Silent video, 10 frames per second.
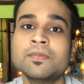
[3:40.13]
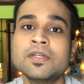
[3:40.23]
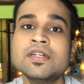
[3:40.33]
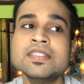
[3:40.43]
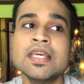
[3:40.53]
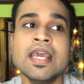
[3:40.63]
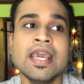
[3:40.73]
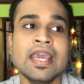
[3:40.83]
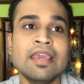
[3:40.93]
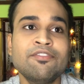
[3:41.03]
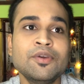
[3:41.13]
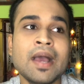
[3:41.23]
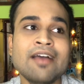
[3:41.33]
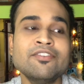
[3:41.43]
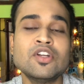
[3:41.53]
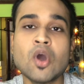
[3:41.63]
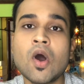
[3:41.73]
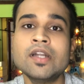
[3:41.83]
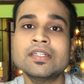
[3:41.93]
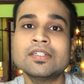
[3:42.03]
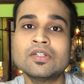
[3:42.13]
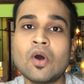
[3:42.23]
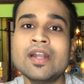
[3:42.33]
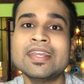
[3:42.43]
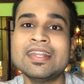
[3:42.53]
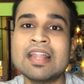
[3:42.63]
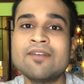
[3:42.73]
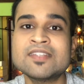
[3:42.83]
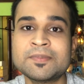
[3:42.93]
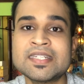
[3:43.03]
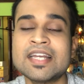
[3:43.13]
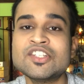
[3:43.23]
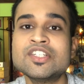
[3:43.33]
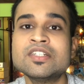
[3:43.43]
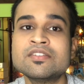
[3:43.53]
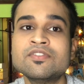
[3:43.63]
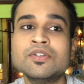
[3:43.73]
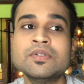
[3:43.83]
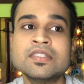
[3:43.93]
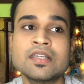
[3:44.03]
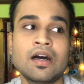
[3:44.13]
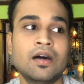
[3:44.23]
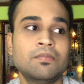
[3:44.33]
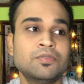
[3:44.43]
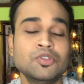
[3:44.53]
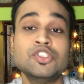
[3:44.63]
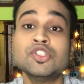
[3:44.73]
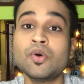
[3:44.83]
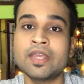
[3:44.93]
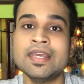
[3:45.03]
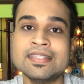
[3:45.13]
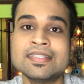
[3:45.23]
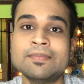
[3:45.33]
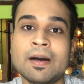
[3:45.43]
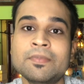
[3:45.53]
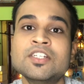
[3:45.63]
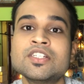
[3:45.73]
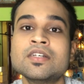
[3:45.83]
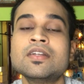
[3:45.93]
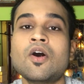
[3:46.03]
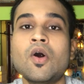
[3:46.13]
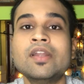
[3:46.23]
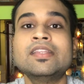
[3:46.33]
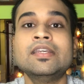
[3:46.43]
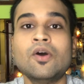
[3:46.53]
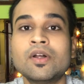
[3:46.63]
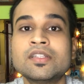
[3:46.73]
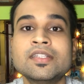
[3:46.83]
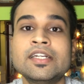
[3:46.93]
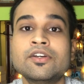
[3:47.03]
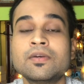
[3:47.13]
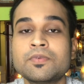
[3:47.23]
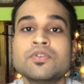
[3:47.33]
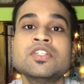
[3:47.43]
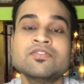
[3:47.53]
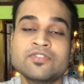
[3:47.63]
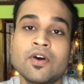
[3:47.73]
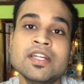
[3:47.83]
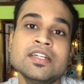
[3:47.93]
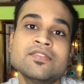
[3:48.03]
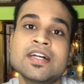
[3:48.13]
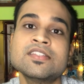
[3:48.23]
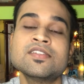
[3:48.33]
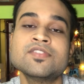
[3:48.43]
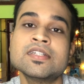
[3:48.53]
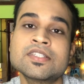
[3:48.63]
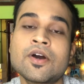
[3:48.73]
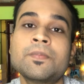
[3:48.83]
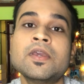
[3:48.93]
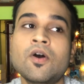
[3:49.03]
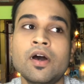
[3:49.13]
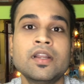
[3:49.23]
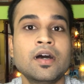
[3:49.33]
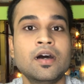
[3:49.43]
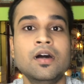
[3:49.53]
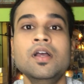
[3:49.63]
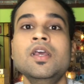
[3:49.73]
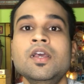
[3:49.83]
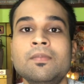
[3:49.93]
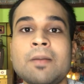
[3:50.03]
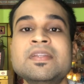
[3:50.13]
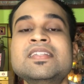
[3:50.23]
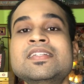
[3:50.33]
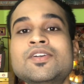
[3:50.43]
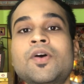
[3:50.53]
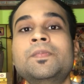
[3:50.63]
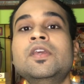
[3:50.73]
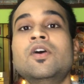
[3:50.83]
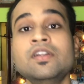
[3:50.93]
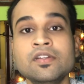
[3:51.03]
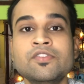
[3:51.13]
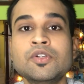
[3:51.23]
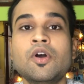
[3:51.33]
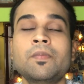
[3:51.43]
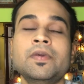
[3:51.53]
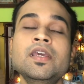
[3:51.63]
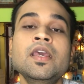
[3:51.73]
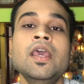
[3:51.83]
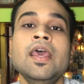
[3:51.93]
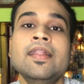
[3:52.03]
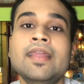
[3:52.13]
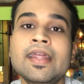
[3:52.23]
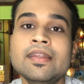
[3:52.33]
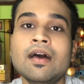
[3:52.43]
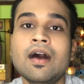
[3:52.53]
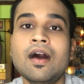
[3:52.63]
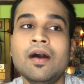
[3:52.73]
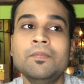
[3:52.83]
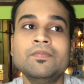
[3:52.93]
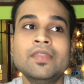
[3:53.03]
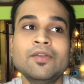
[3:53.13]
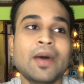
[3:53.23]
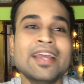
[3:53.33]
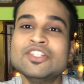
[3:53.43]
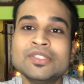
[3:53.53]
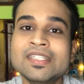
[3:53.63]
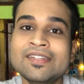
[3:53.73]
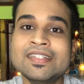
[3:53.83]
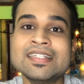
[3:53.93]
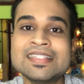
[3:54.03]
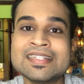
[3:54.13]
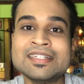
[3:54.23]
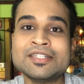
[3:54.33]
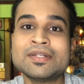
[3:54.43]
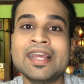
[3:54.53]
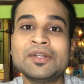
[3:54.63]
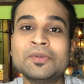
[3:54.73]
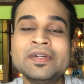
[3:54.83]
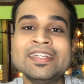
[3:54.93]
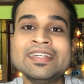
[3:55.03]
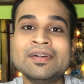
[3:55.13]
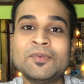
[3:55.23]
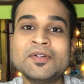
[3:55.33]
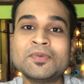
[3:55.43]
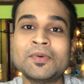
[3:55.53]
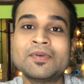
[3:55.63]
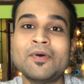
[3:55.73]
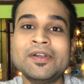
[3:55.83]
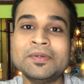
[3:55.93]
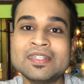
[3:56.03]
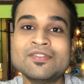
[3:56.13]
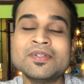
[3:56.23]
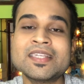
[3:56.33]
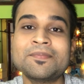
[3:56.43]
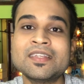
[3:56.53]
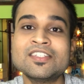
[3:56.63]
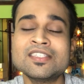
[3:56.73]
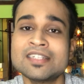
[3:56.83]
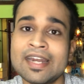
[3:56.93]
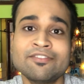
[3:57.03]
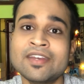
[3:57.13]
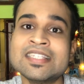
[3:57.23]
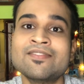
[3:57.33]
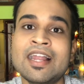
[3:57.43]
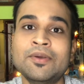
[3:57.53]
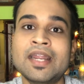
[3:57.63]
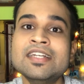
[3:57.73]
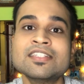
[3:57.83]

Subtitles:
Because if you have not got enough substantial reviews to showcase the publisher or the author that you're approaching for an advanced reviewers copy or a publicity copy or a review copy, then why should they even consider you? Like, nobody would want to give you something just at face value, right?